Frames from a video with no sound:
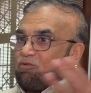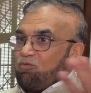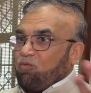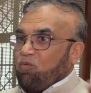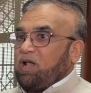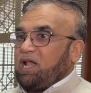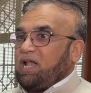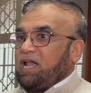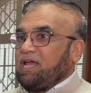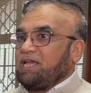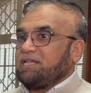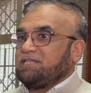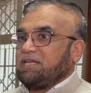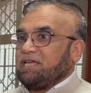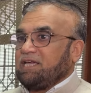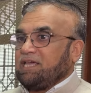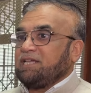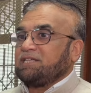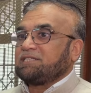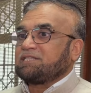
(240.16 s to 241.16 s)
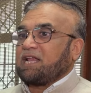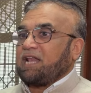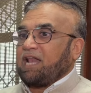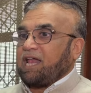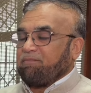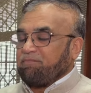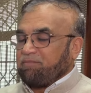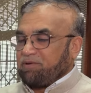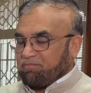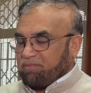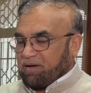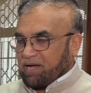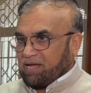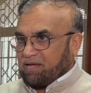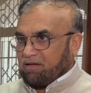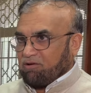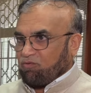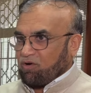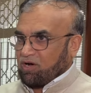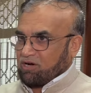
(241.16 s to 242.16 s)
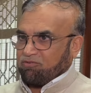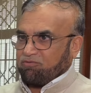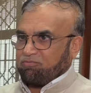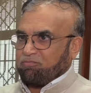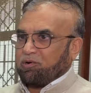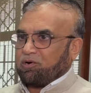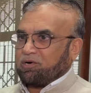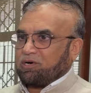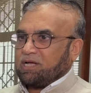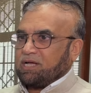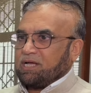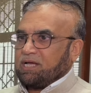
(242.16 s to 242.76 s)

village is claimed by Waqf Board.